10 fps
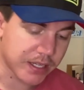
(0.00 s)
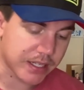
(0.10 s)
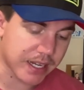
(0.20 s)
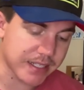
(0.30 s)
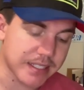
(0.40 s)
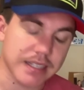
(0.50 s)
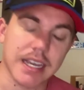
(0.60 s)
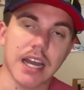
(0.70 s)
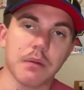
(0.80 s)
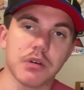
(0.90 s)
19th,
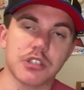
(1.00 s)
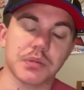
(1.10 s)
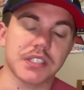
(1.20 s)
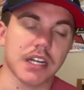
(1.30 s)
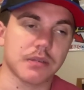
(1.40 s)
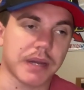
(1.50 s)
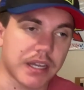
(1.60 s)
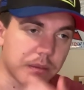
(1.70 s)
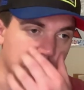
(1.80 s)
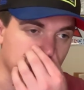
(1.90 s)
Kyle Busch. We talked about
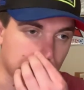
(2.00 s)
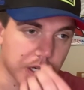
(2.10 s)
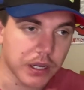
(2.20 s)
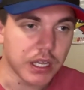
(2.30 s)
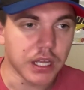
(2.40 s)
him earlier.